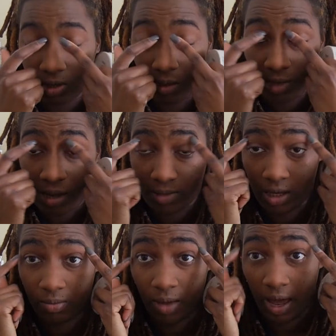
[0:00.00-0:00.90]
sometimes
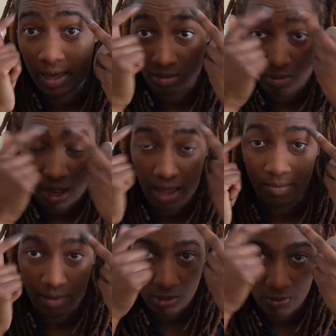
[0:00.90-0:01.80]
under my eyes and my
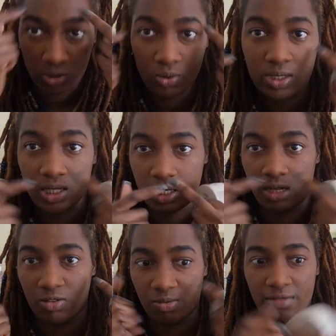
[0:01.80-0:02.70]
eyebrows, but it's always the
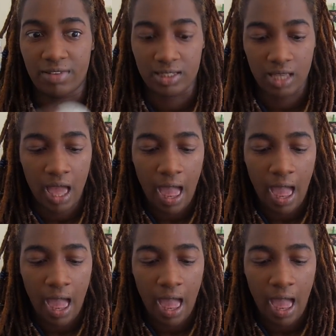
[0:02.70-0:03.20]
center of my face.